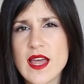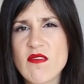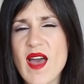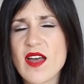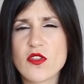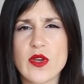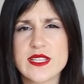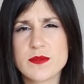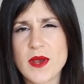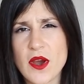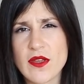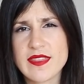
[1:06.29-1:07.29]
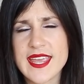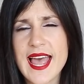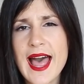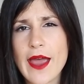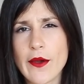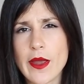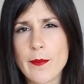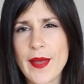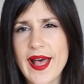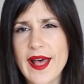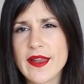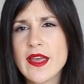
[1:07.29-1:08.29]
love how transparent they are
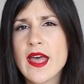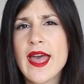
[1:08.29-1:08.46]
about